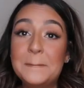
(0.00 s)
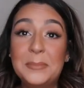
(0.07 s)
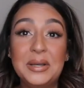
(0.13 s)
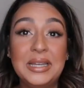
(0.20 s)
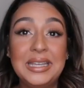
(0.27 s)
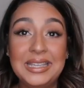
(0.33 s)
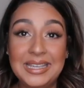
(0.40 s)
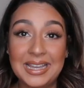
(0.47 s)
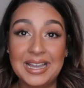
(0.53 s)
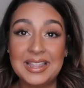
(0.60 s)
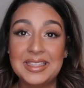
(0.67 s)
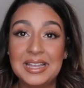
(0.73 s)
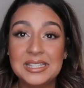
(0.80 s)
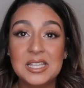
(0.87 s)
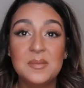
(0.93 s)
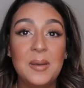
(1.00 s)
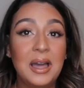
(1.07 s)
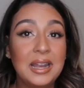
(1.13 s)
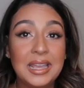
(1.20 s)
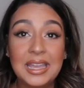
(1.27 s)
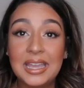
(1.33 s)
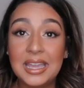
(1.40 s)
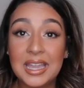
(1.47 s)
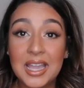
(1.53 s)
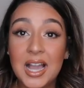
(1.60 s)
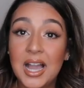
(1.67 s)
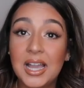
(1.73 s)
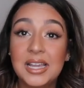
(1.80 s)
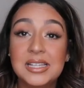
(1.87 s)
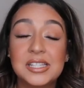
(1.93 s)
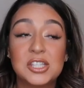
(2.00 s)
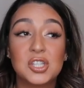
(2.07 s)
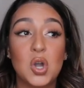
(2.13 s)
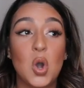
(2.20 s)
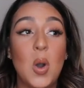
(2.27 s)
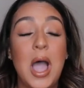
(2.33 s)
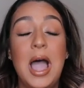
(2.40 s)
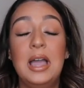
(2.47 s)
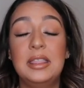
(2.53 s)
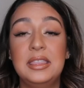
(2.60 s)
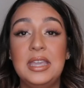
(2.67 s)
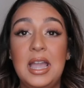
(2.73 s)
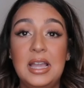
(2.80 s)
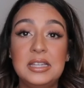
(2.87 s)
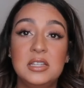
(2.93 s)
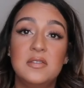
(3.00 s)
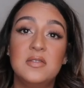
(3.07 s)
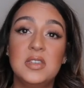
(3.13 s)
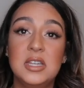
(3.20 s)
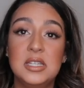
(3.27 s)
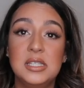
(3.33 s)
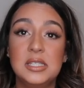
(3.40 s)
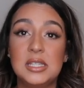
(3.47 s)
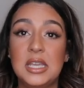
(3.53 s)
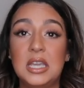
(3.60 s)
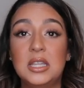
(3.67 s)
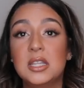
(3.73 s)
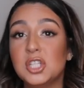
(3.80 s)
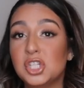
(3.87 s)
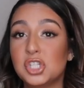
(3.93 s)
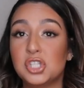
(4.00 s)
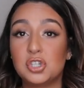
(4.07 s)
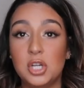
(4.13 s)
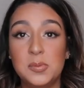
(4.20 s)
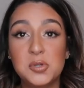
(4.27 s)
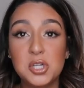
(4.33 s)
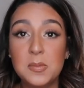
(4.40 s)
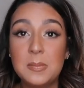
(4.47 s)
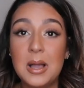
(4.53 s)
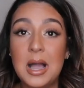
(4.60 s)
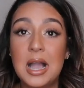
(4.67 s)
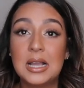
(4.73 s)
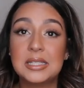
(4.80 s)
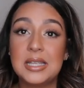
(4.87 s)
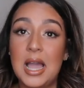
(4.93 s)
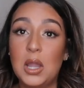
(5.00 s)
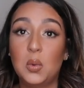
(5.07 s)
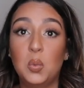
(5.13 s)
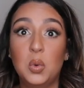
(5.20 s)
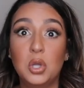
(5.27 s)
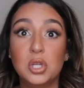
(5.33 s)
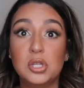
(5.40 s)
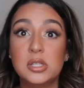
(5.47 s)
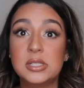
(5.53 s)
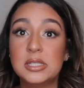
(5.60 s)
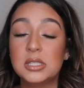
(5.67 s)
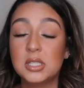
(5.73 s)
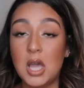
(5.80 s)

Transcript: But yeah, that's about it, guys. So at the end of this, in the description box, I will